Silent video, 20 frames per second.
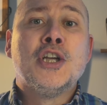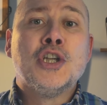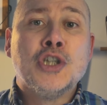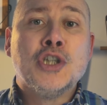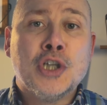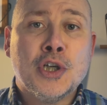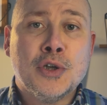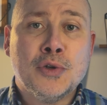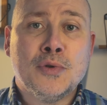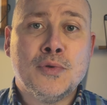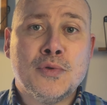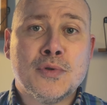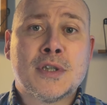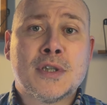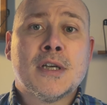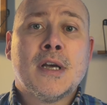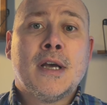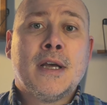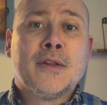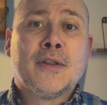
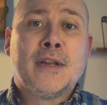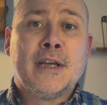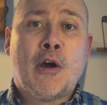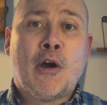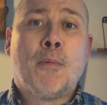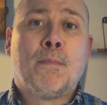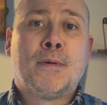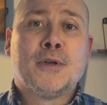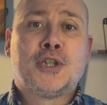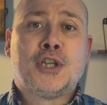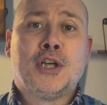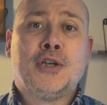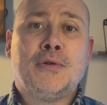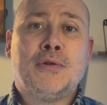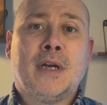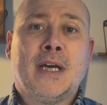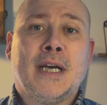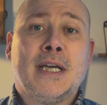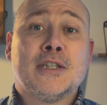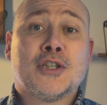Use the
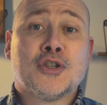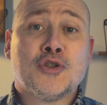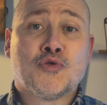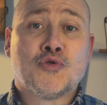opportunity to